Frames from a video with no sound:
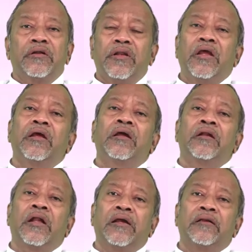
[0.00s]
day
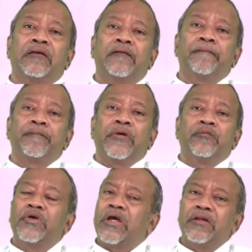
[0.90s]
and night?
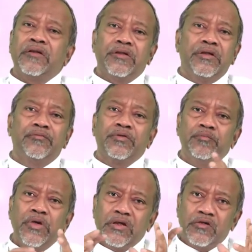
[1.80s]
We can even
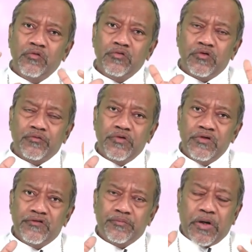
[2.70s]
make use of
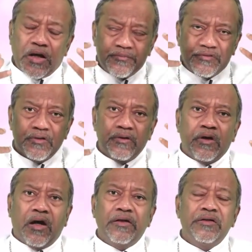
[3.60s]
these perhaps
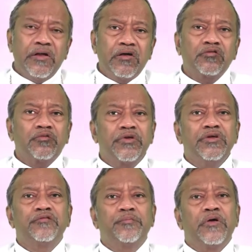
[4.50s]
ideas of
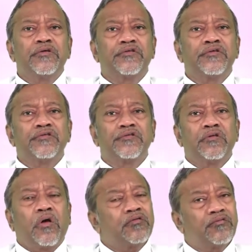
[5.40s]
these persons,
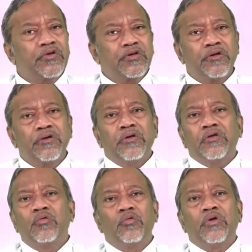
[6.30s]
not for the
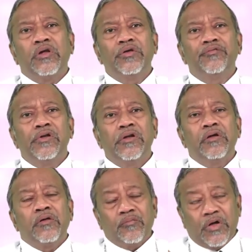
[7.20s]
do evil,
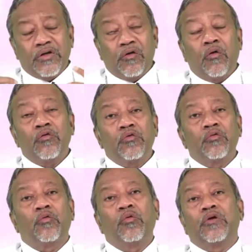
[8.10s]
but in order to
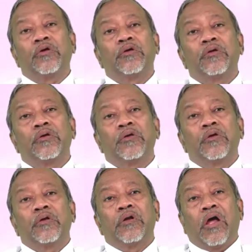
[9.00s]
good.
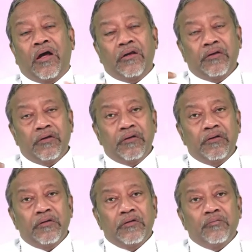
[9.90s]
And
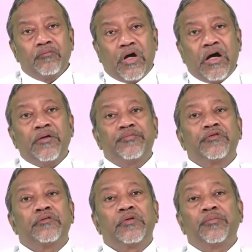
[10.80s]
perhaps
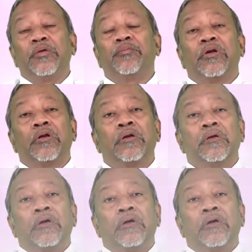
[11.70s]
the people